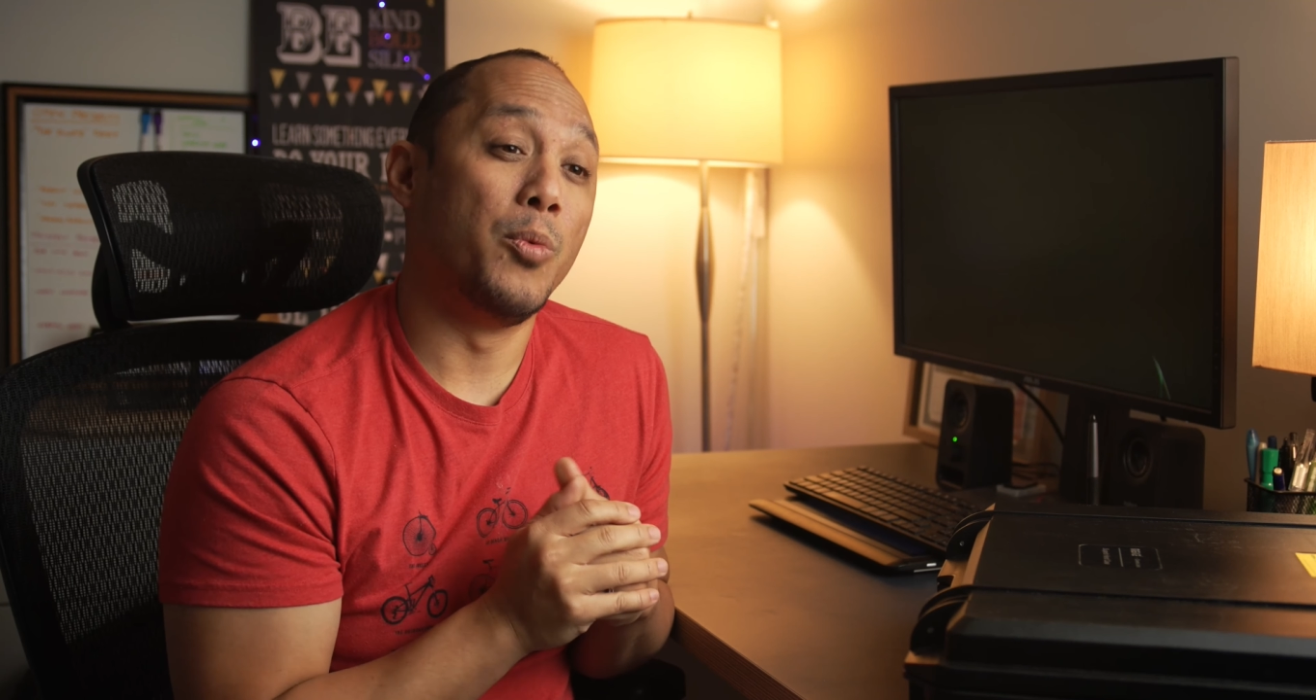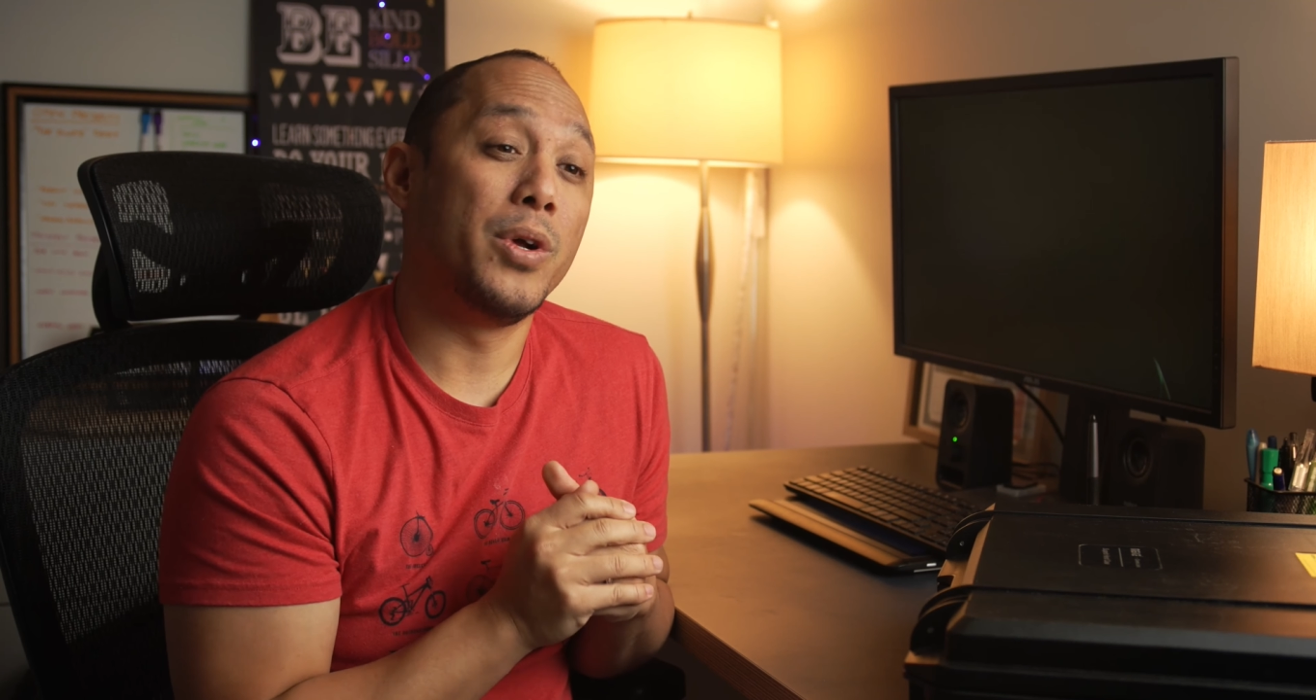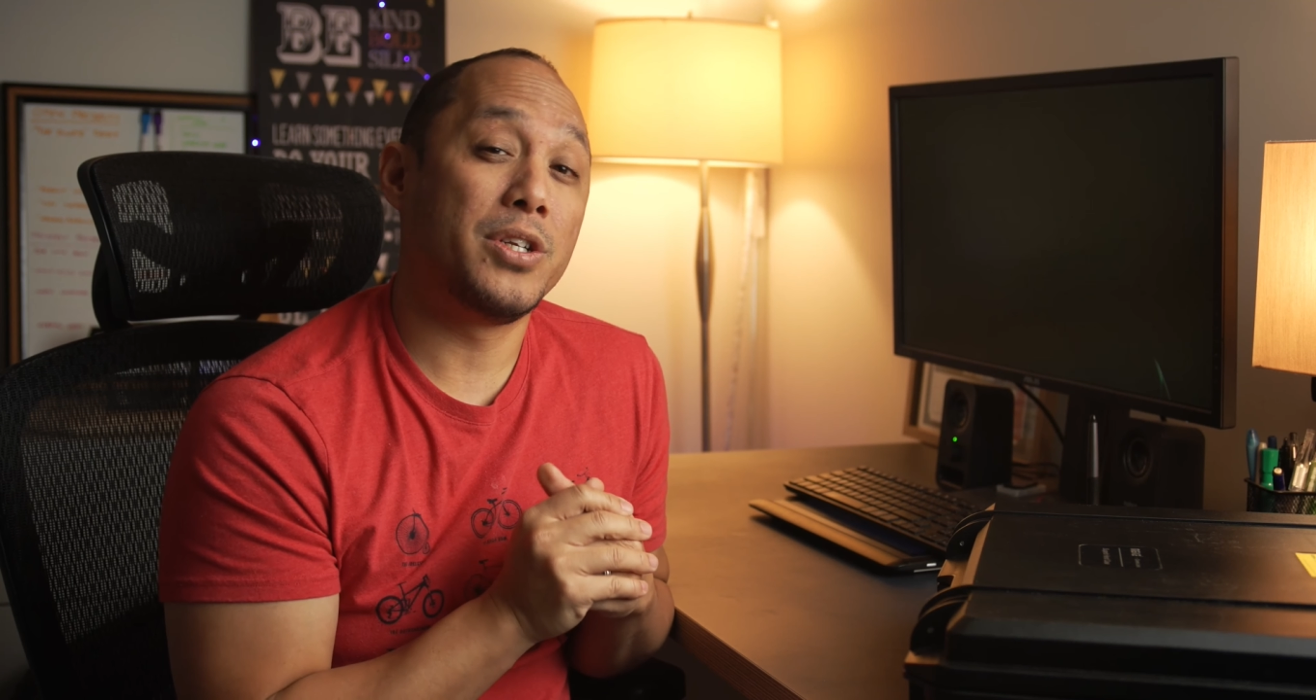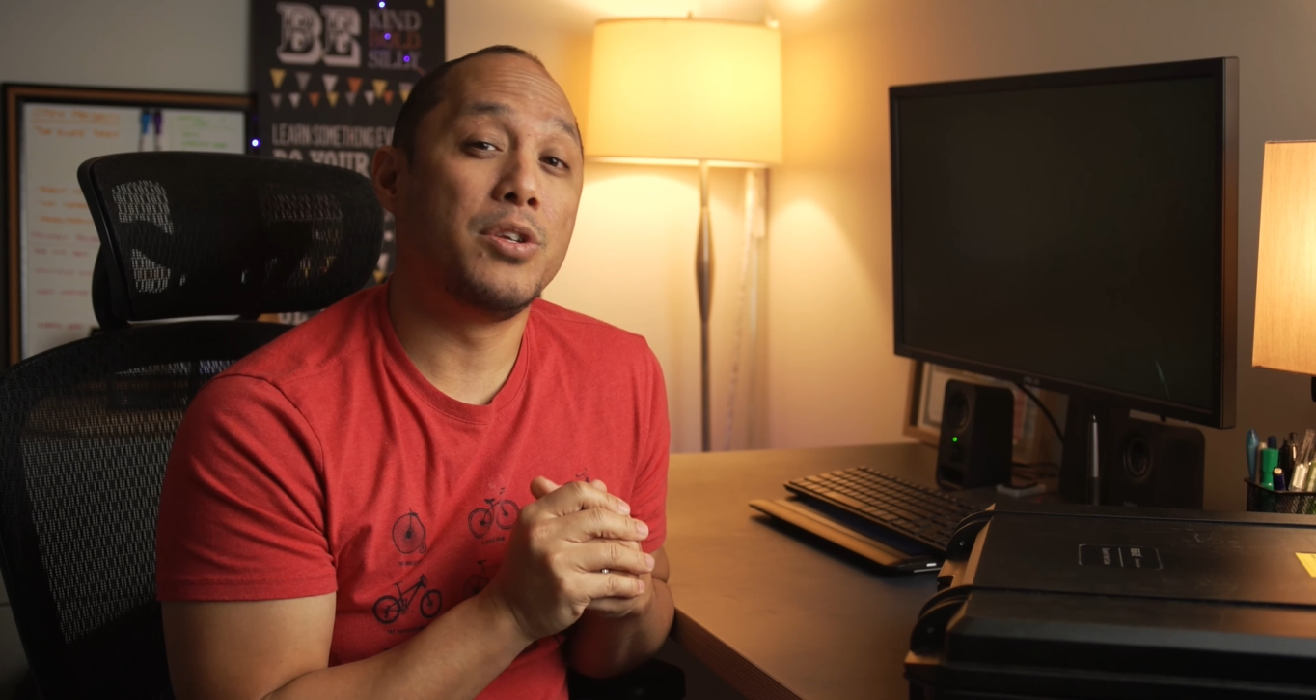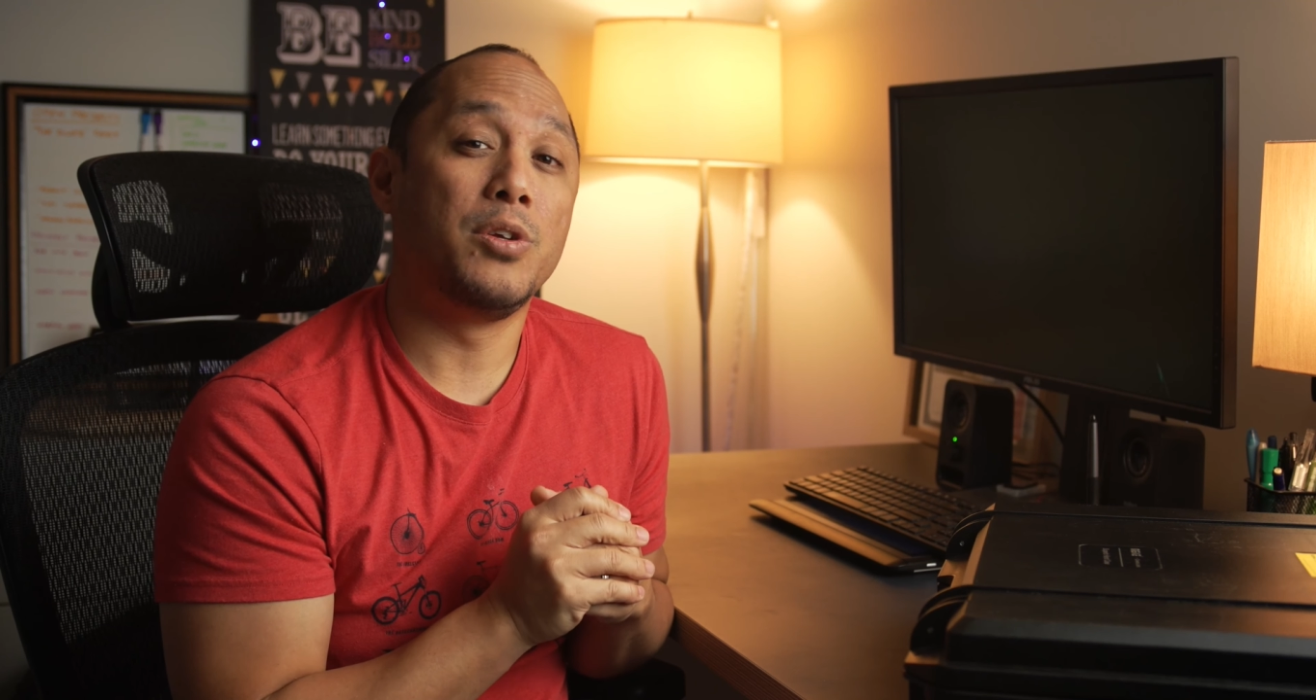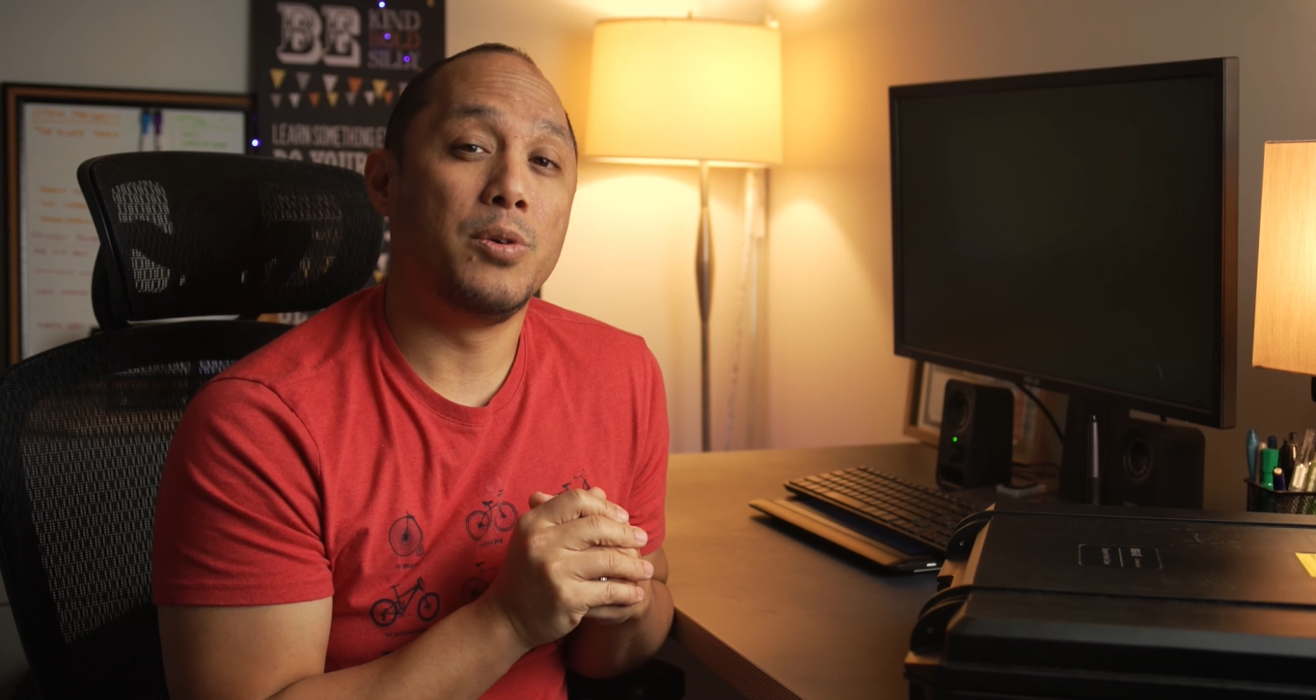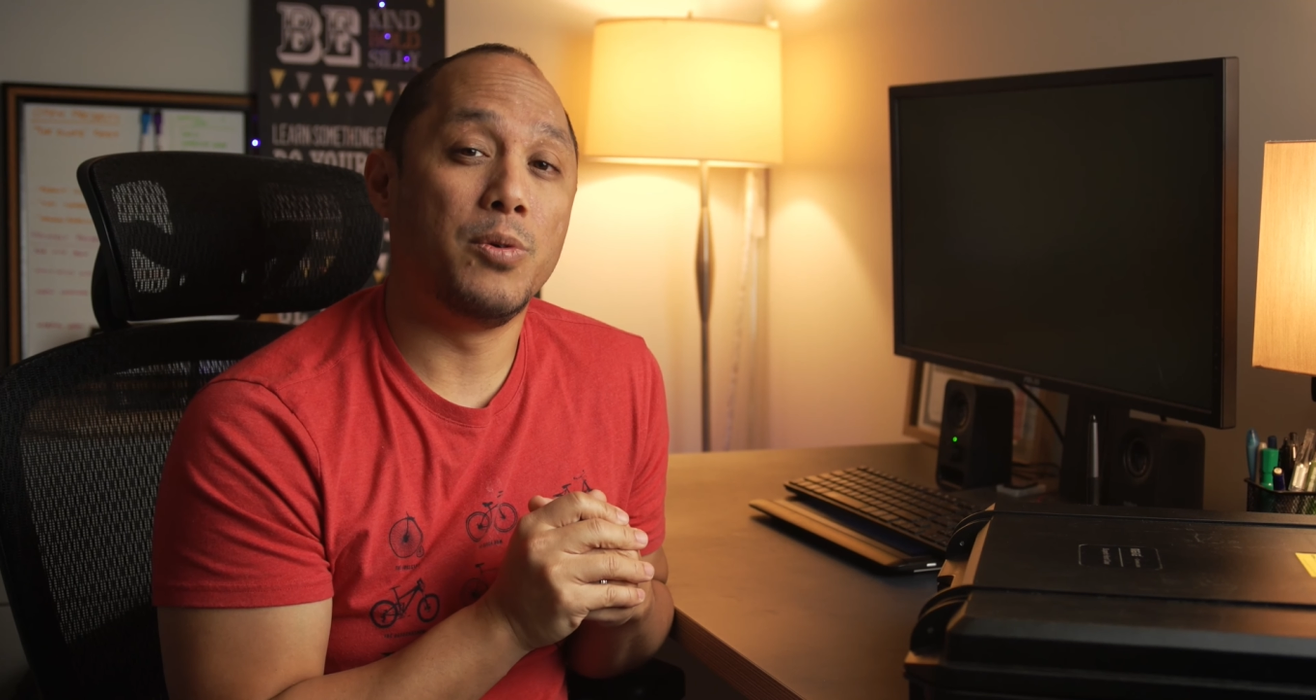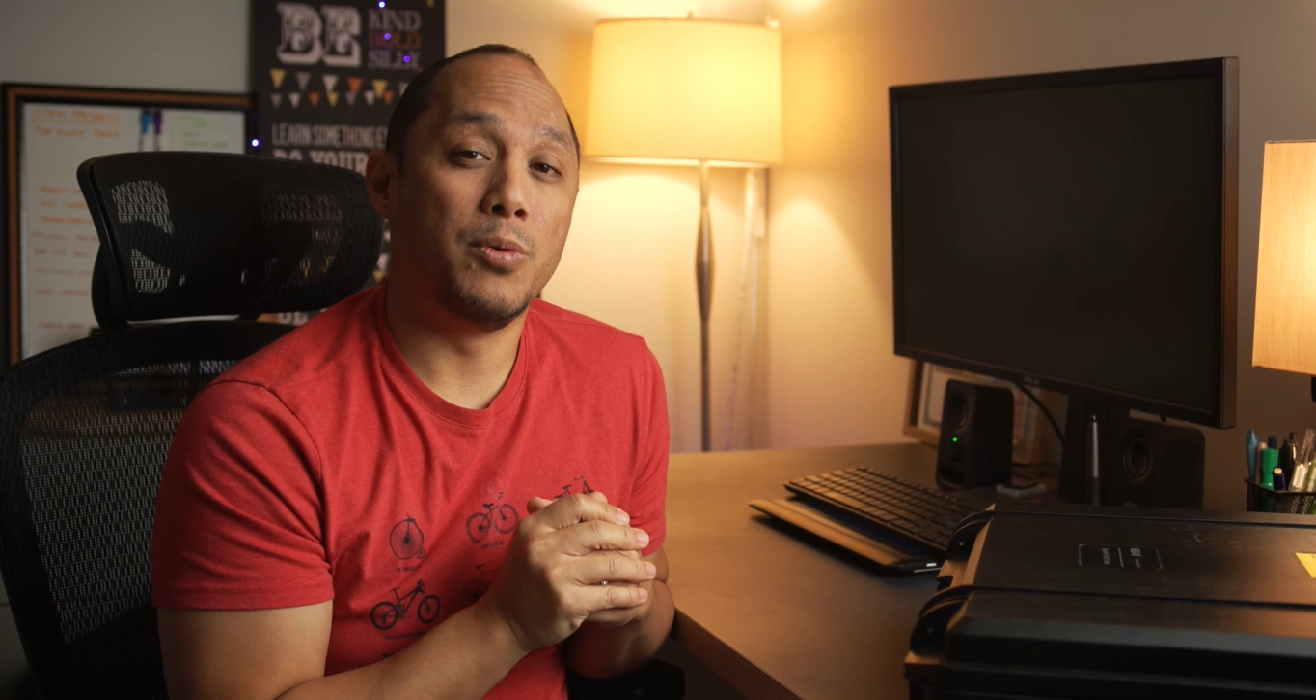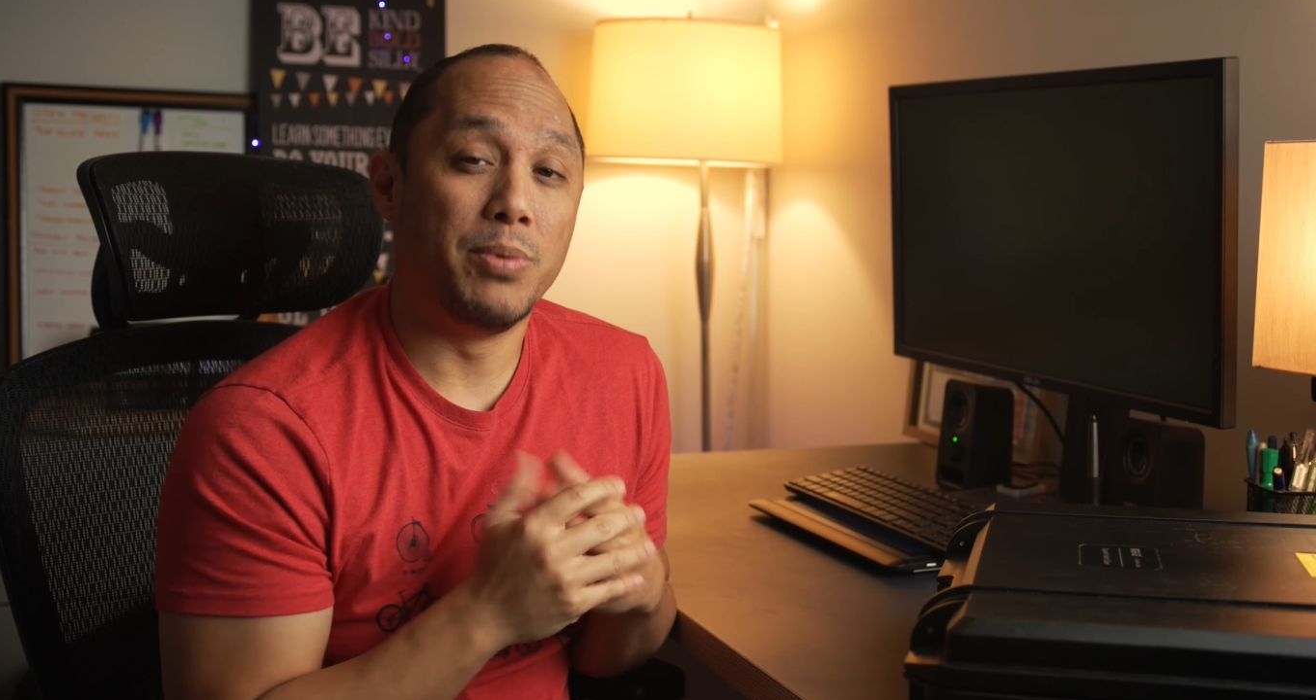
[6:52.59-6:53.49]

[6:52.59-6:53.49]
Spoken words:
or what do you